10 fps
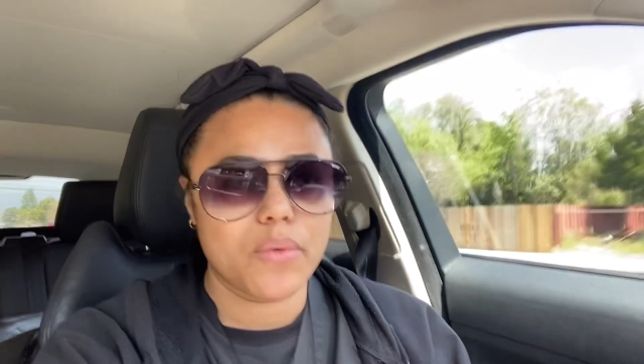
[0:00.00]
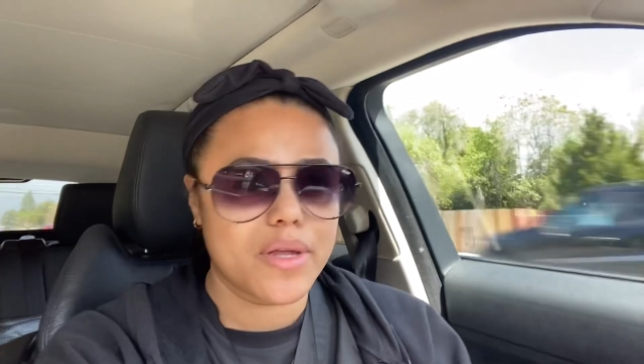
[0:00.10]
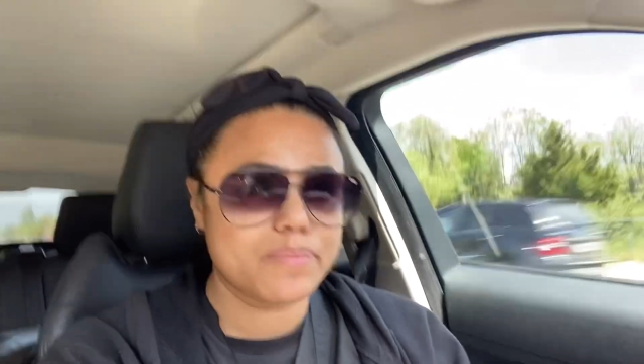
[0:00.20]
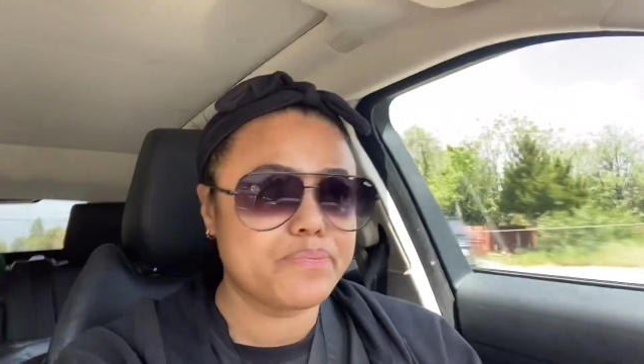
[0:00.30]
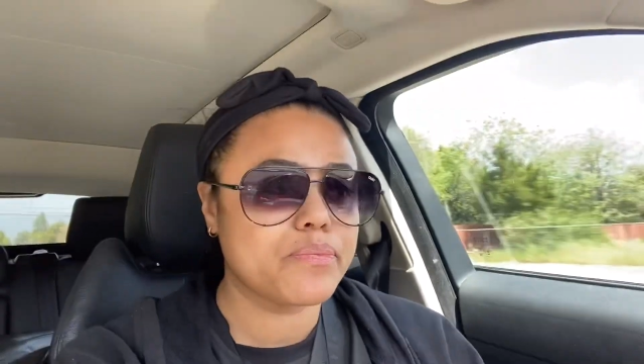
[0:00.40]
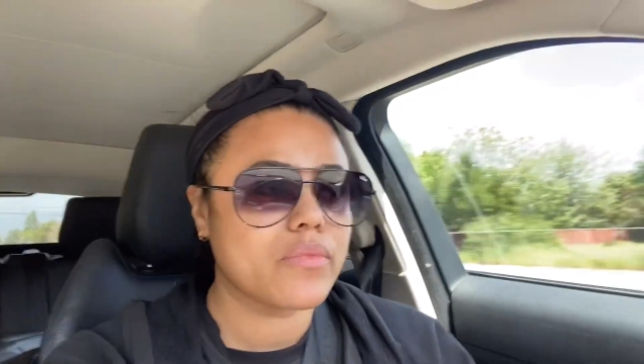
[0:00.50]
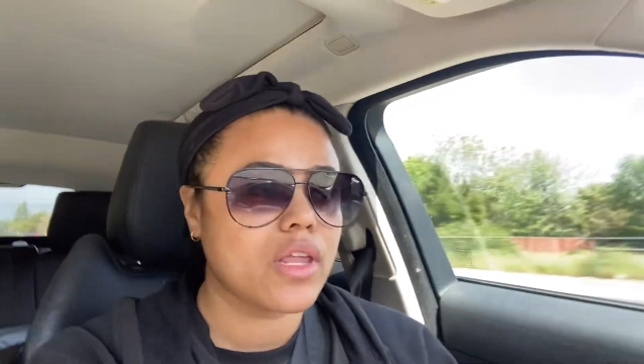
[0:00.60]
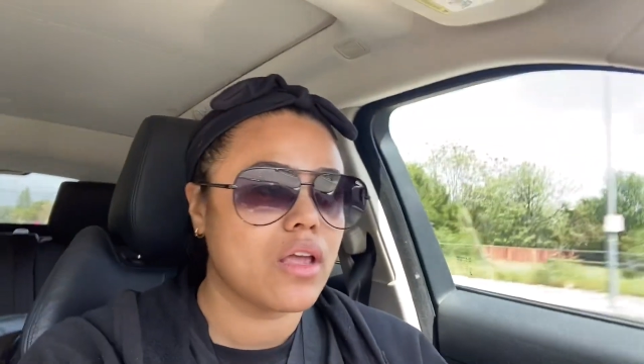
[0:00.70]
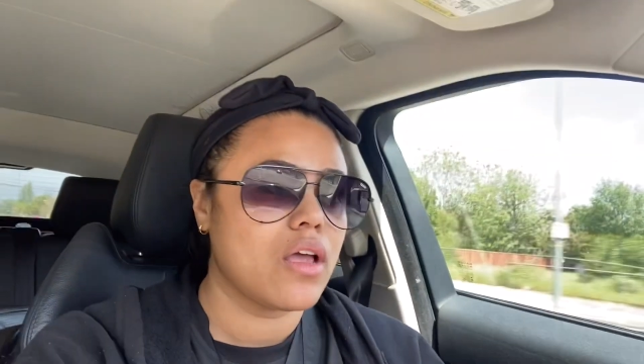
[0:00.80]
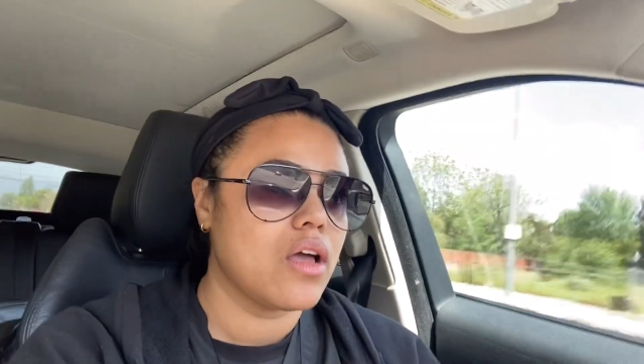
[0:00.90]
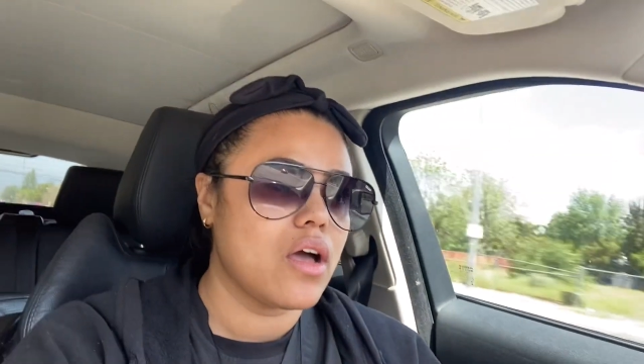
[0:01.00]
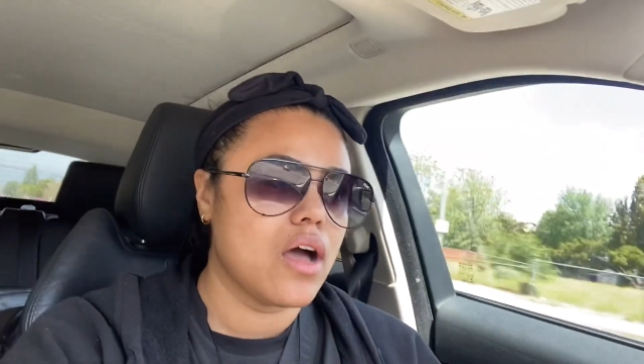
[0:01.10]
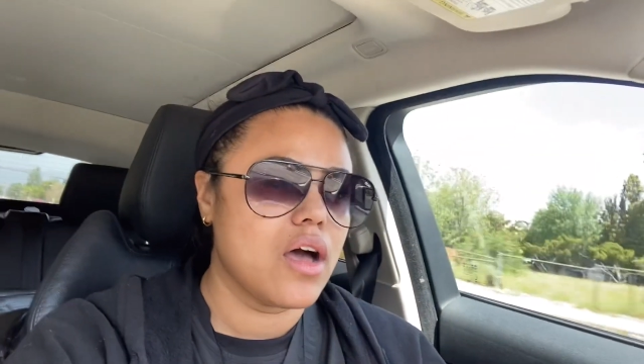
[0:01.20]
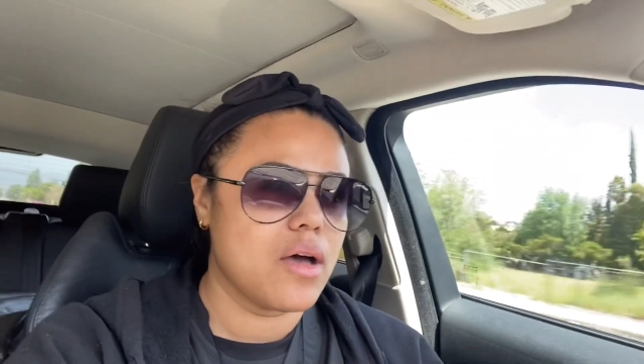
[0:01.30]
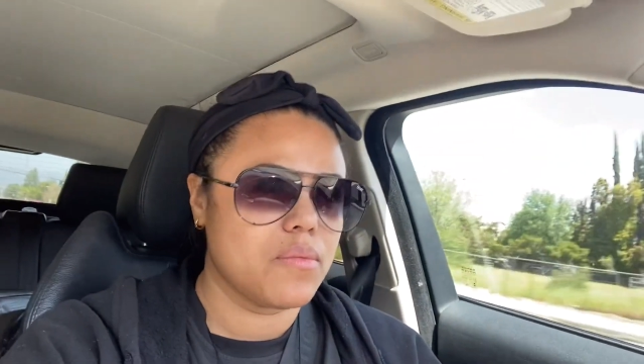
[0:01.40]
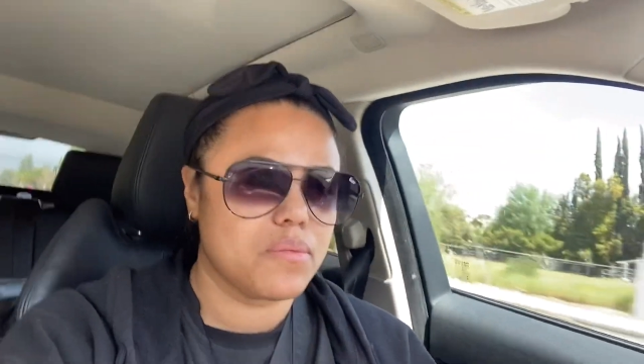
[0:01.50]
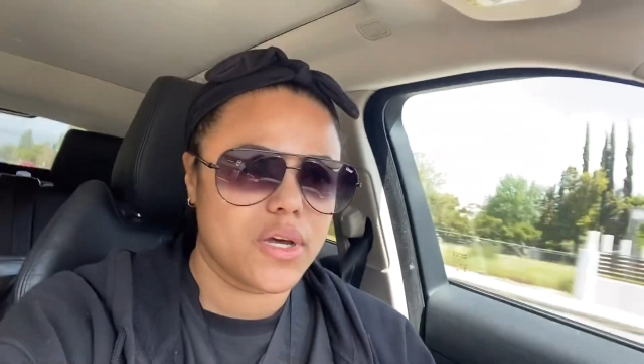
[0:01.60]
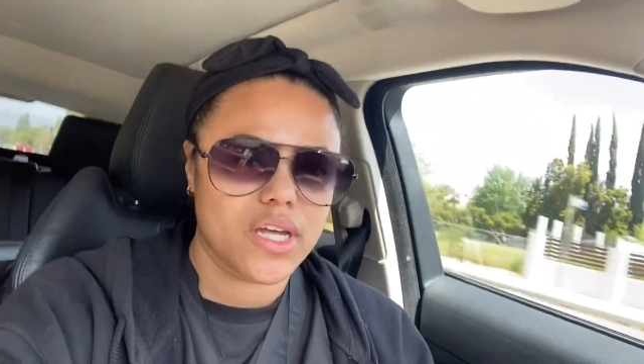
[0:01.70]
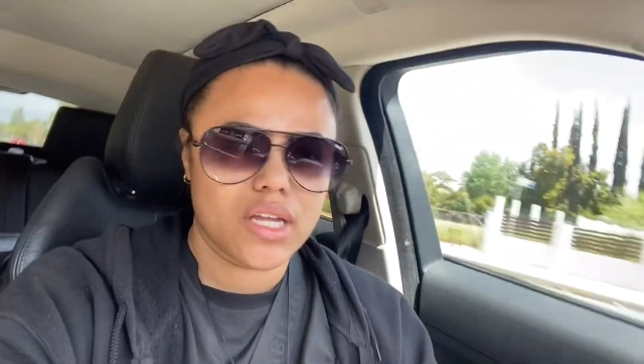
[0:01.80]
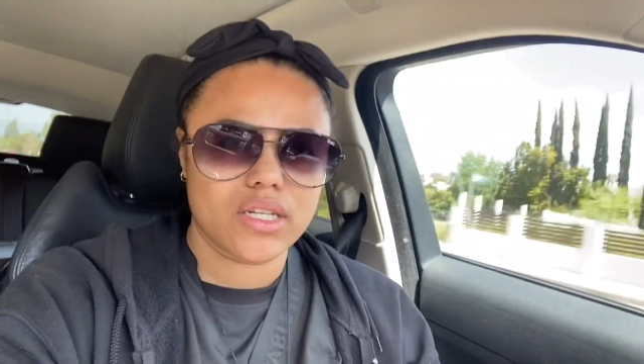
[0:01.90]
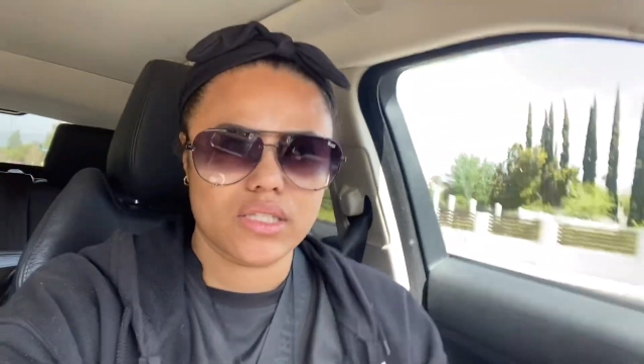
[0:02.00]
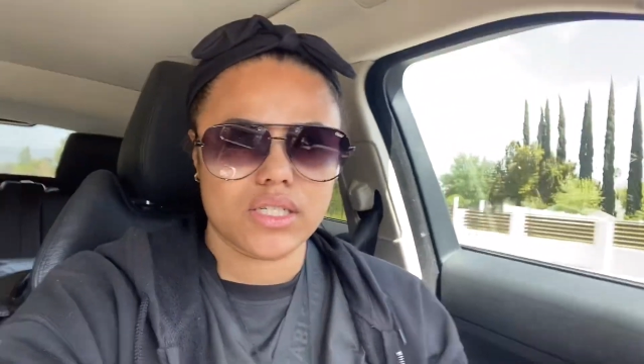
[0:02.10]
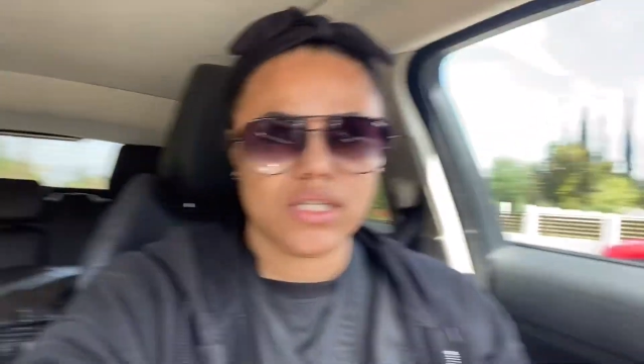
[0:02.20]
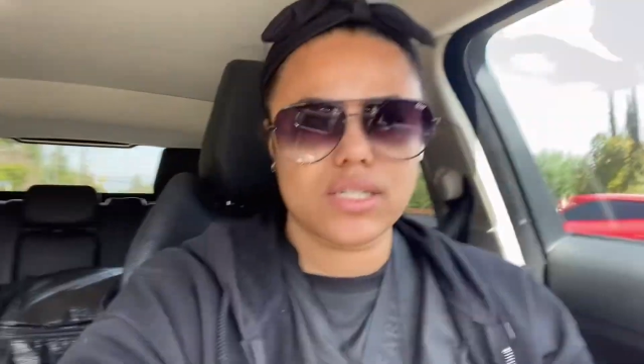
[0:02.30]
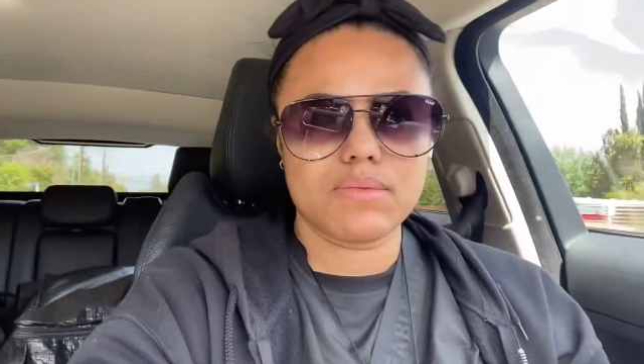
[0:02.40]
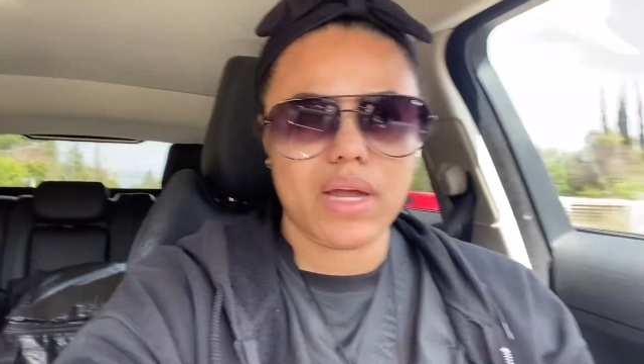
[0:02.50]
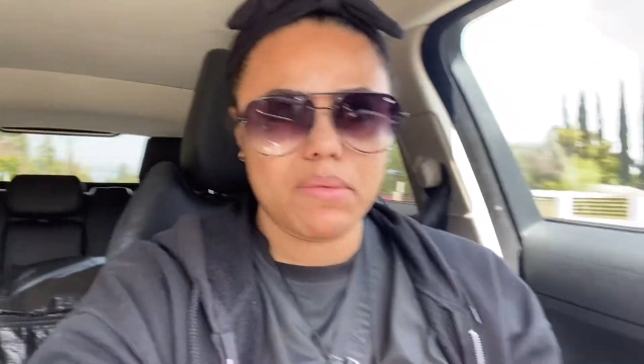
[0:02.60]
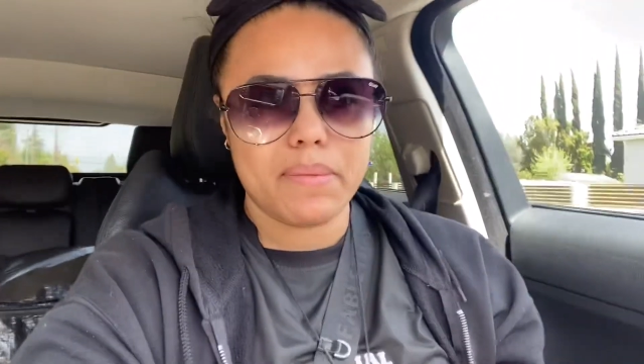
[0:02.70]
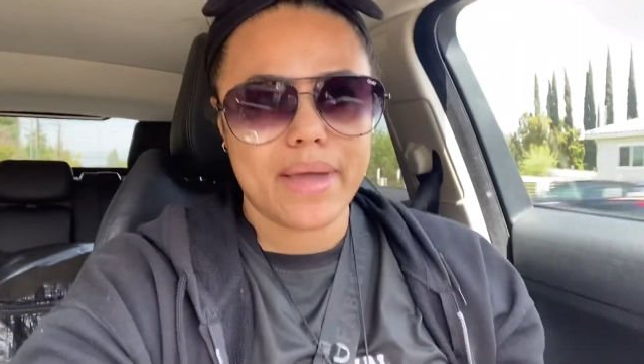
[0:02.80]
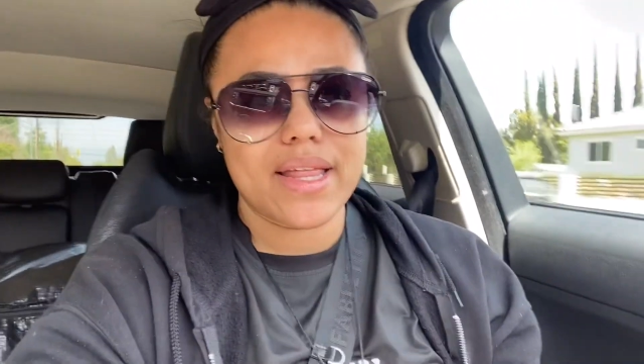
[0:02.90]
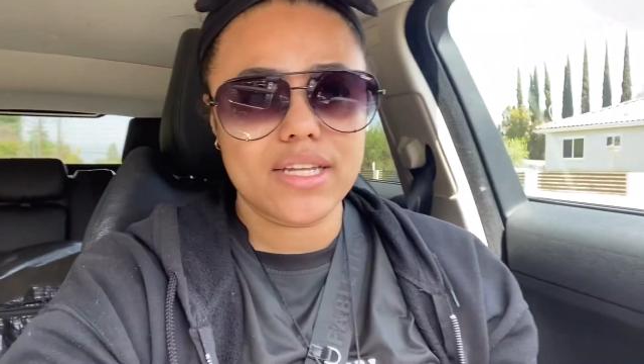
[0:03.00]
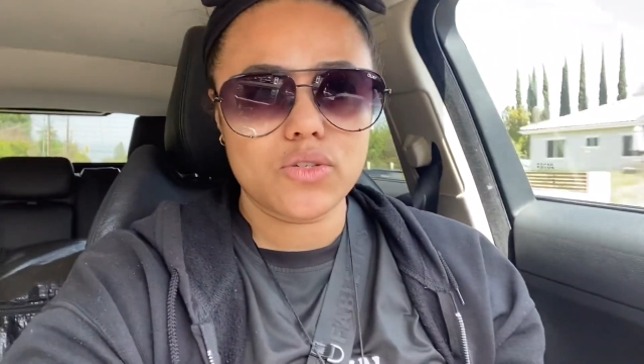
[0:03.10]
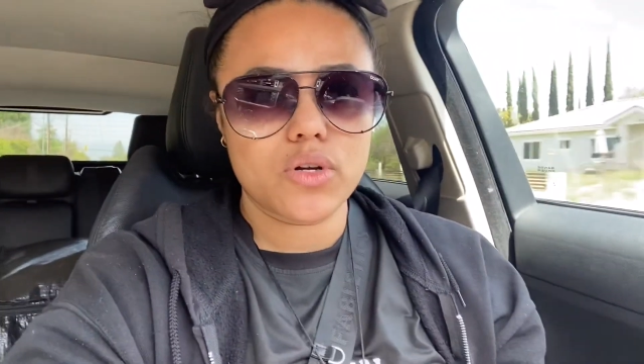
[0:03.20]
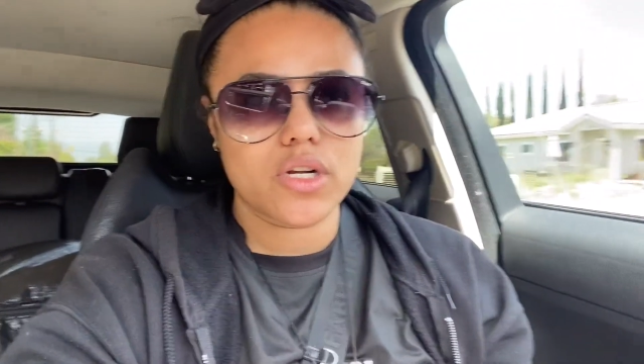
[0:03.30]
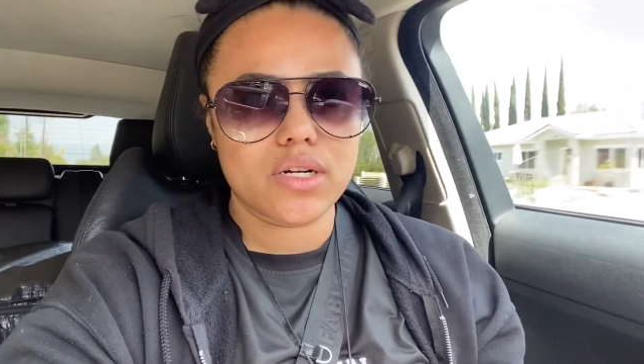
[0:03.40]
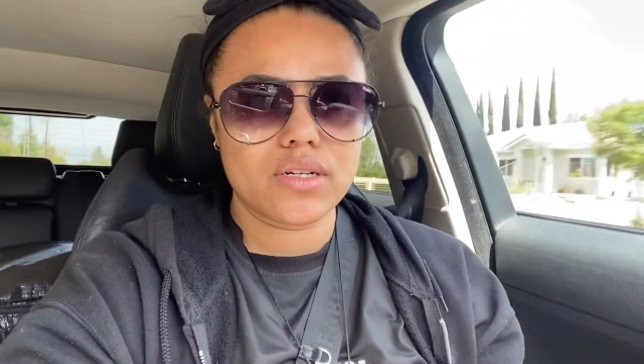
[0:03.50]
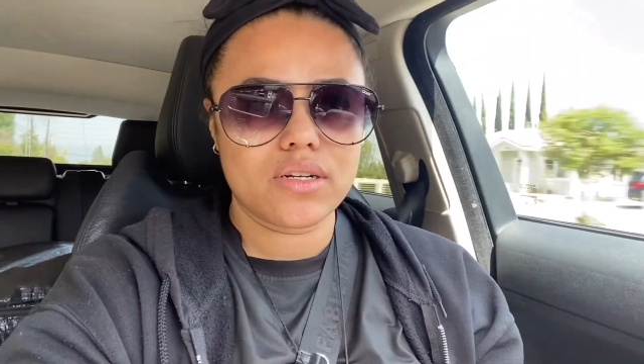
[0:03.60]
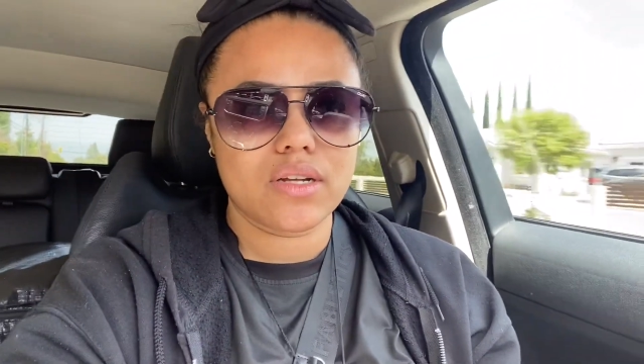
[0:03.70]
one. But this might be my last order.